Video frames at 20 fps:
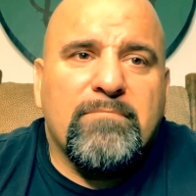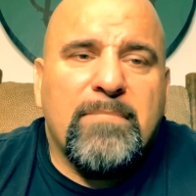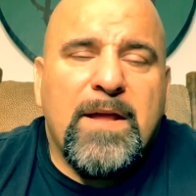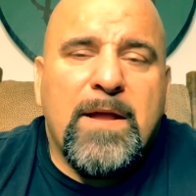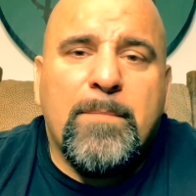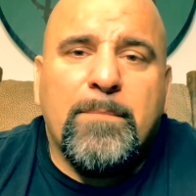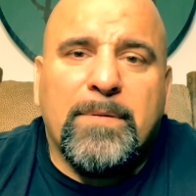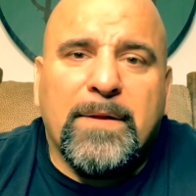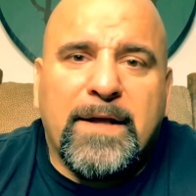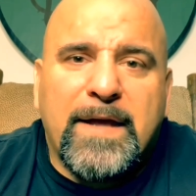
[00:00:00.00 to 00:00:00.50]

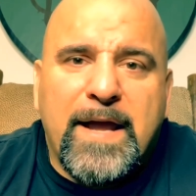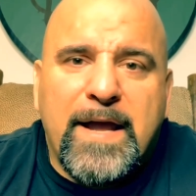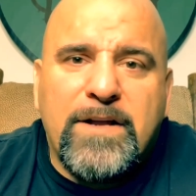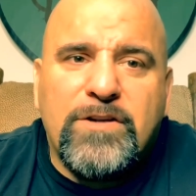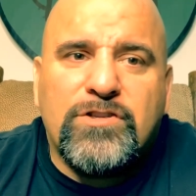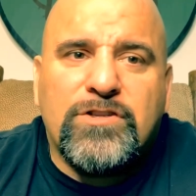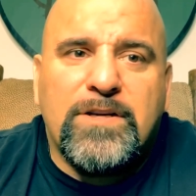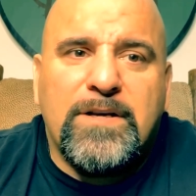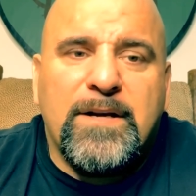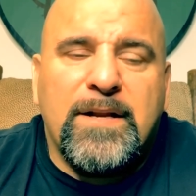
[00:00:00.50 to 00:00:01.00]

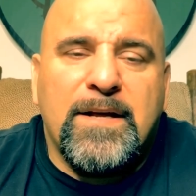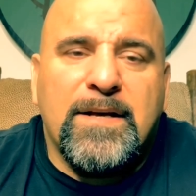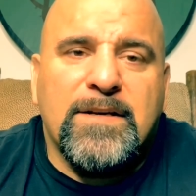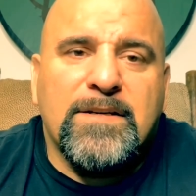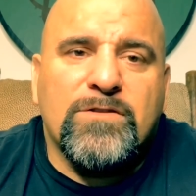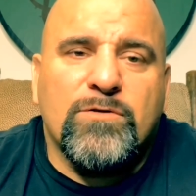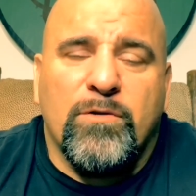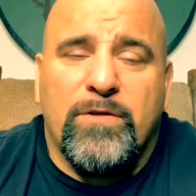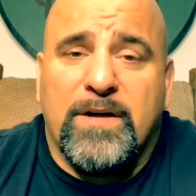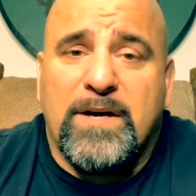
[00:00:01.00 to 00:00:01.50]
implication
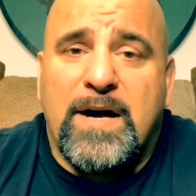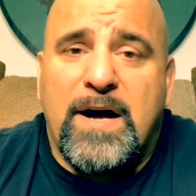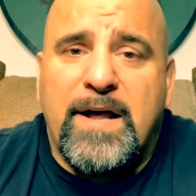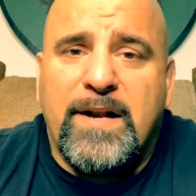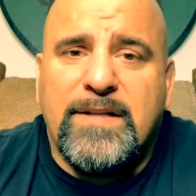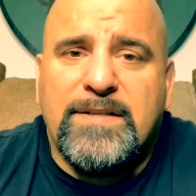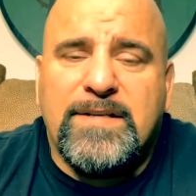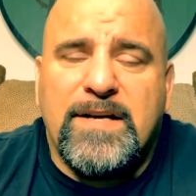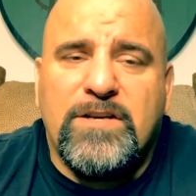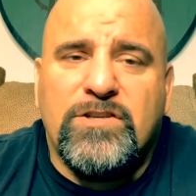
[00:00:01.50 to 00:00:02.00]
is, or the
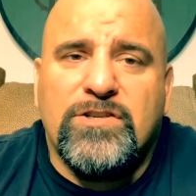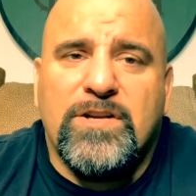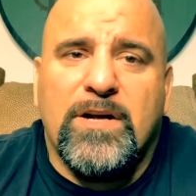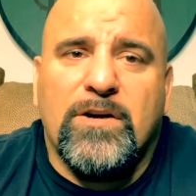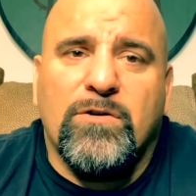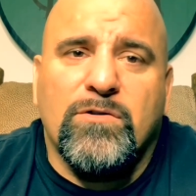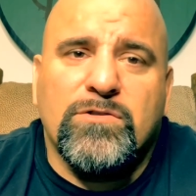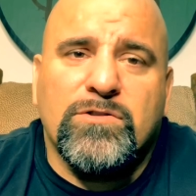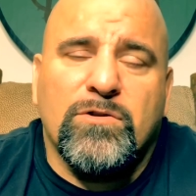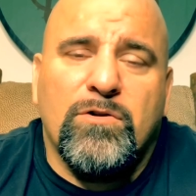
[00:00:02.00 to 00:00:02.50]
connotation that
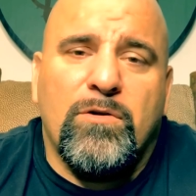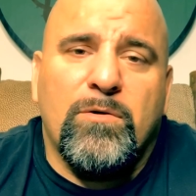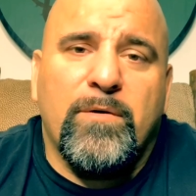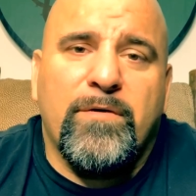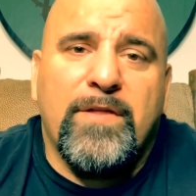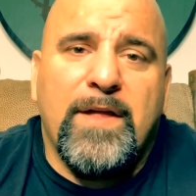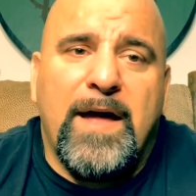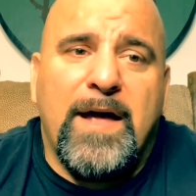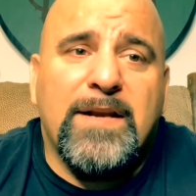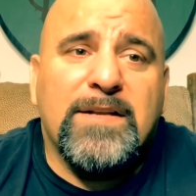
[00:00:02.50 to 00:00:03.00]
goes along with
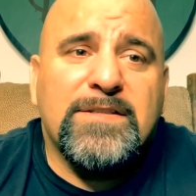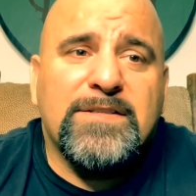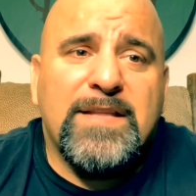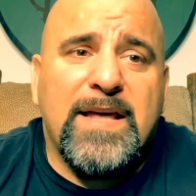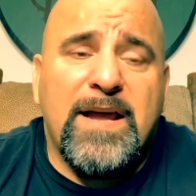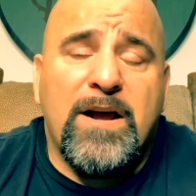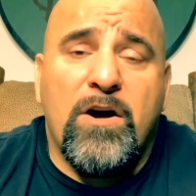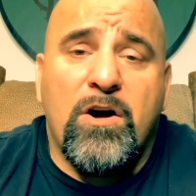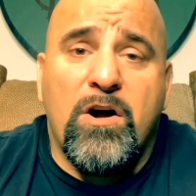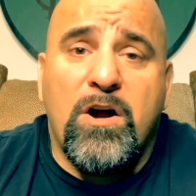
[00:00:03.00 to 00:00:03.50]
that is
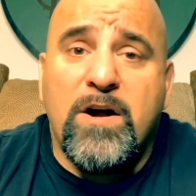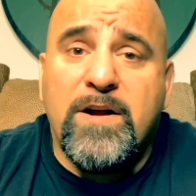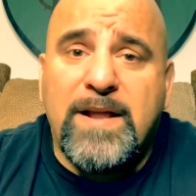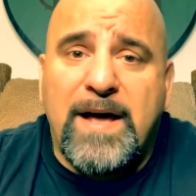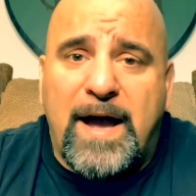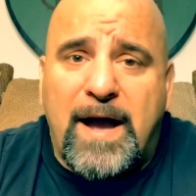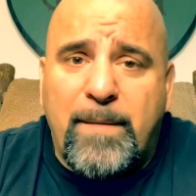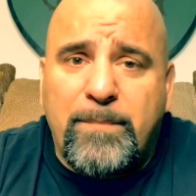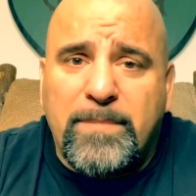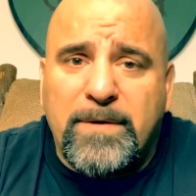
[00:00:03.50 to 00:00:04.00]
they are
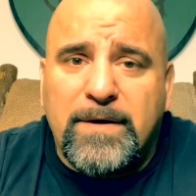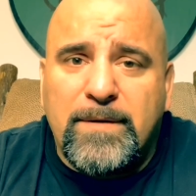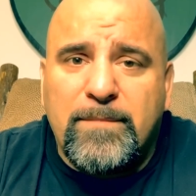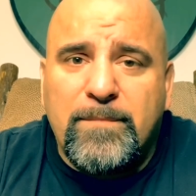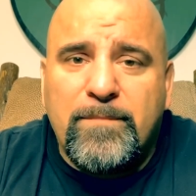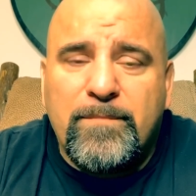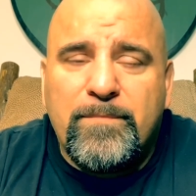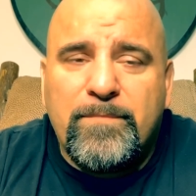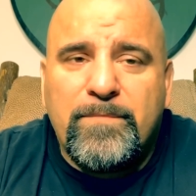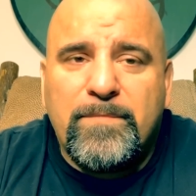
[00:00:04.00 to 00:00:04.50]
unhappy.
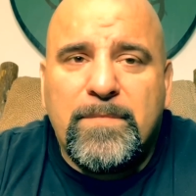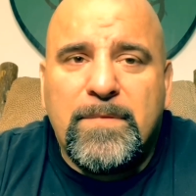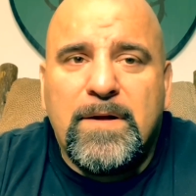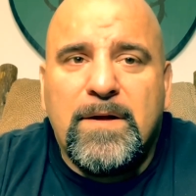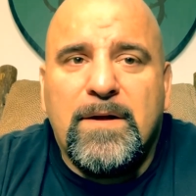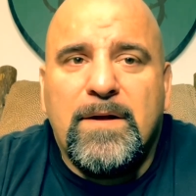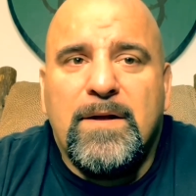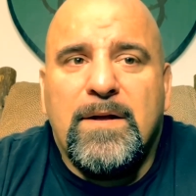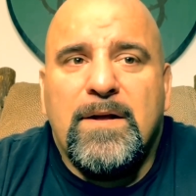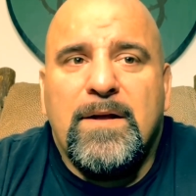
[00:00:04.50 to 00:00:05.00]

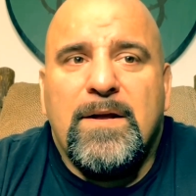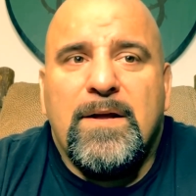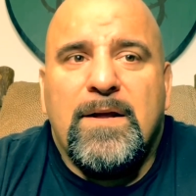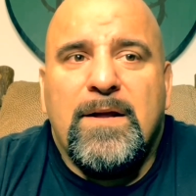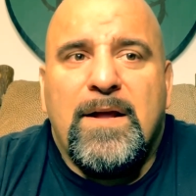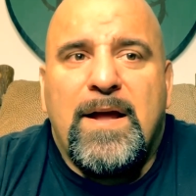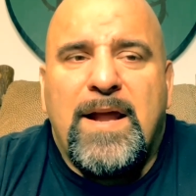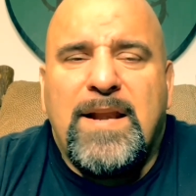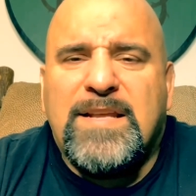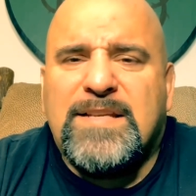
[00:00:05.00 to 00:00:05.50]

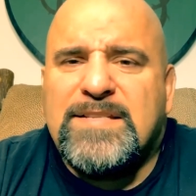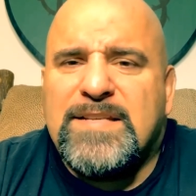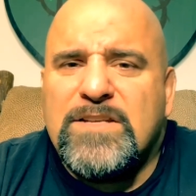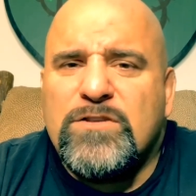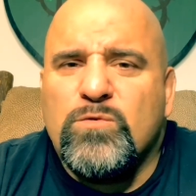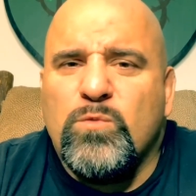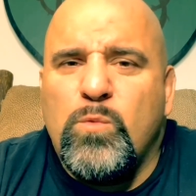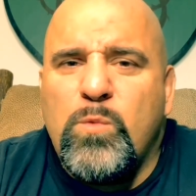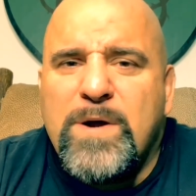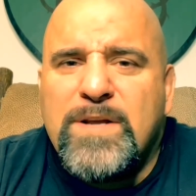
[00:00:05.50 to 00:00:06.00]
And he
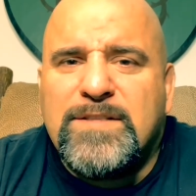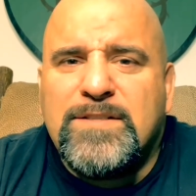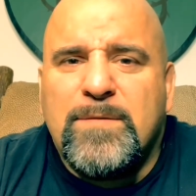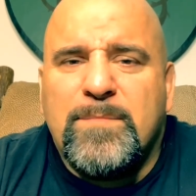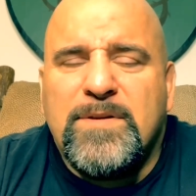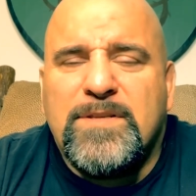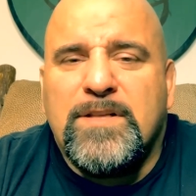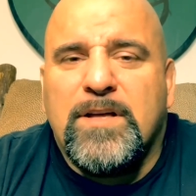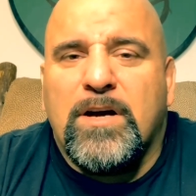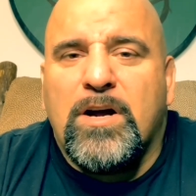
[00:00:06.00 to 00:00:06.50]
says wisdom
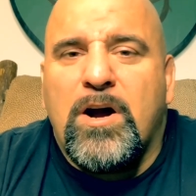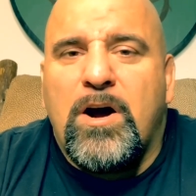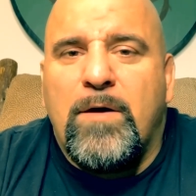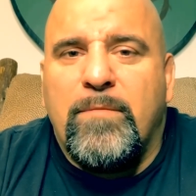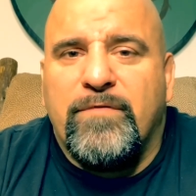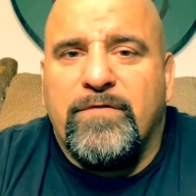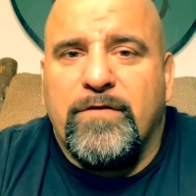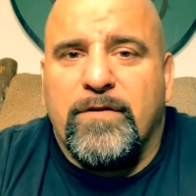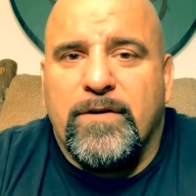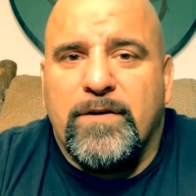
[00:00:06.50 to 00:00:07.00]
is the
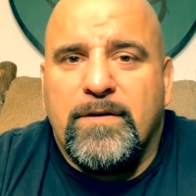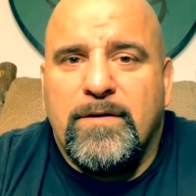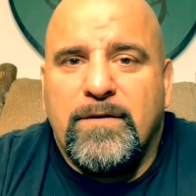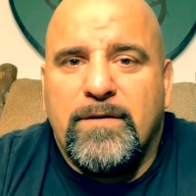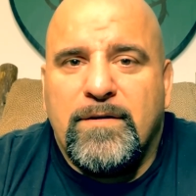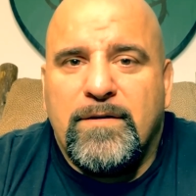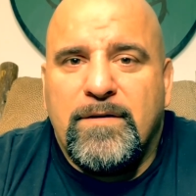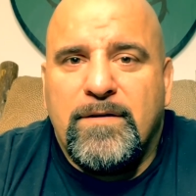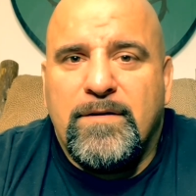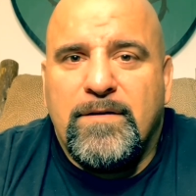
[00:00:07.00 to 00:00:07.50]
comfort
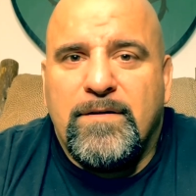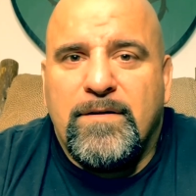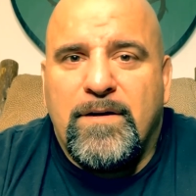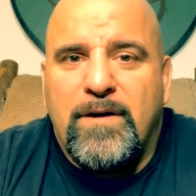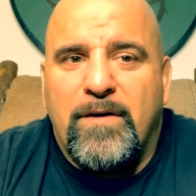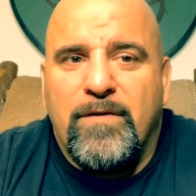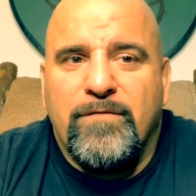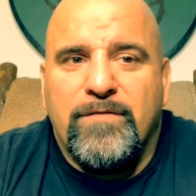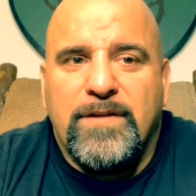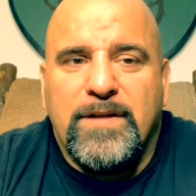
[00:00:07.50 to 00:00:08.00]

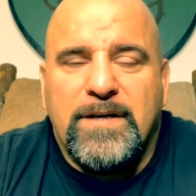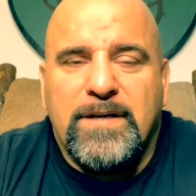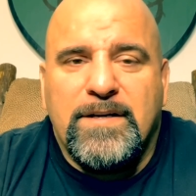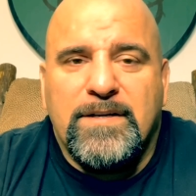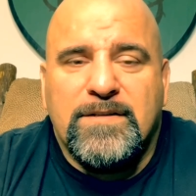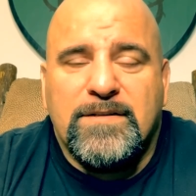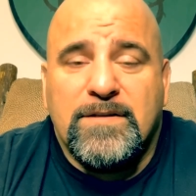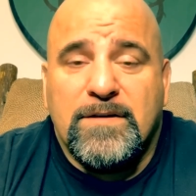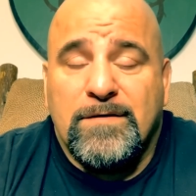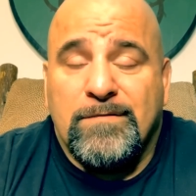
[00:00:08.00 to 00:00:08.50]
of
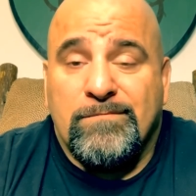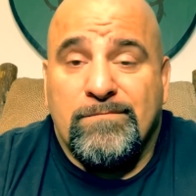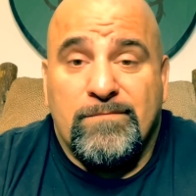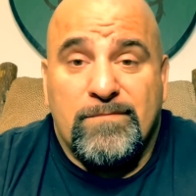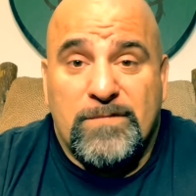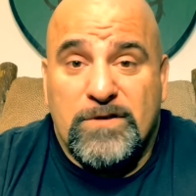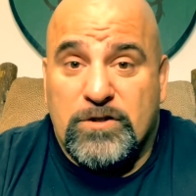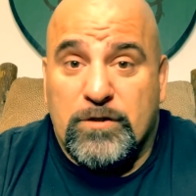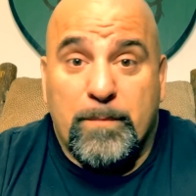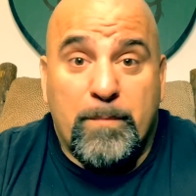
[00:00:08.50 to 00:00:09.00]
these
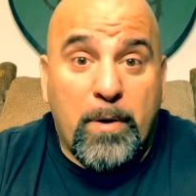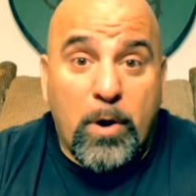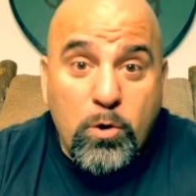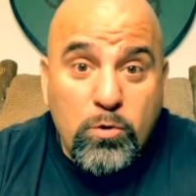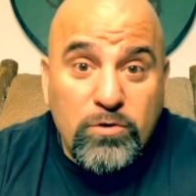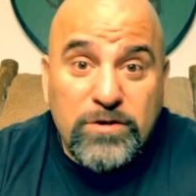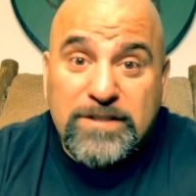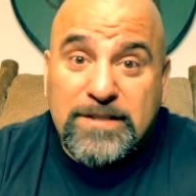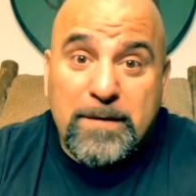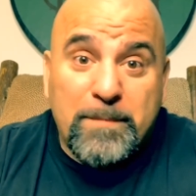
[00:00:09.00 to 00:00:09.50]

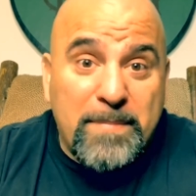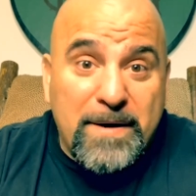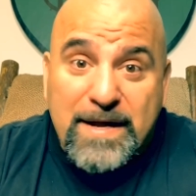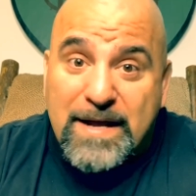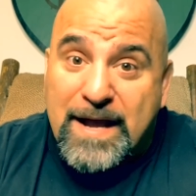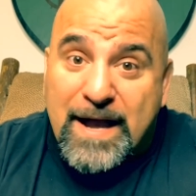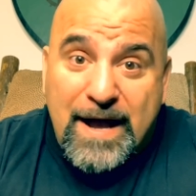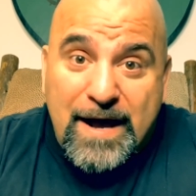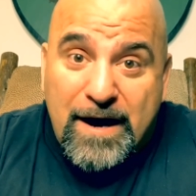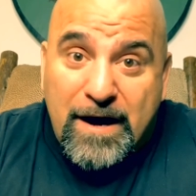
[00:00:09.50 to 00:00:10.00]
supposed to
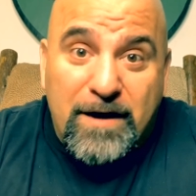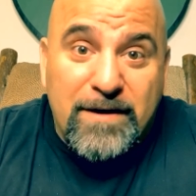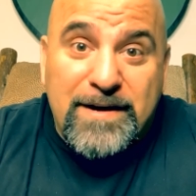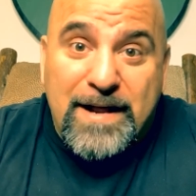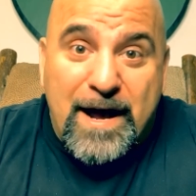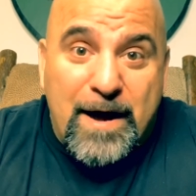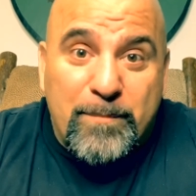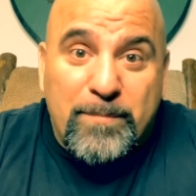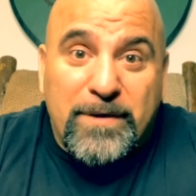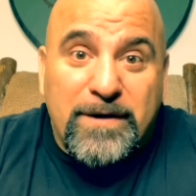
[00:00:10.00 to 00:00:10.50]
be
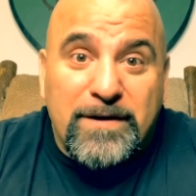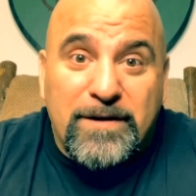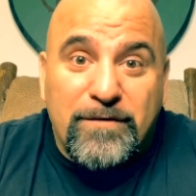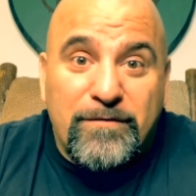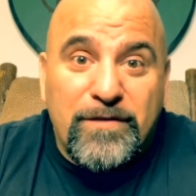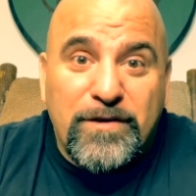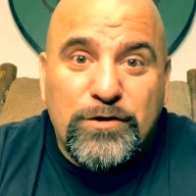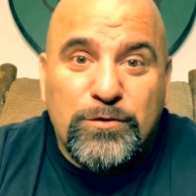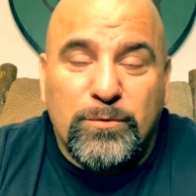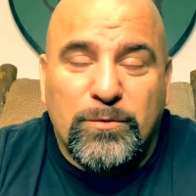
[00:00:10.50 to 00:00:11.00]
unhappy
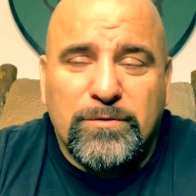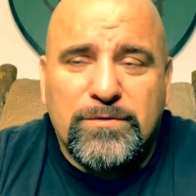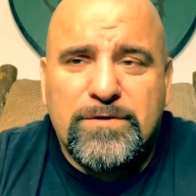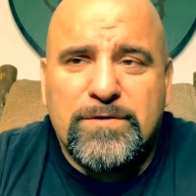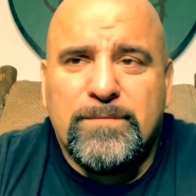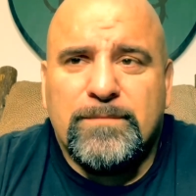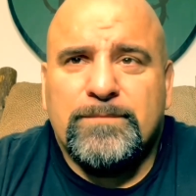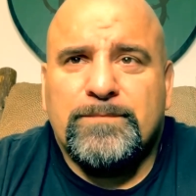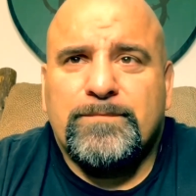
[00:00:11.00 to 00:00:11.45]
individuals.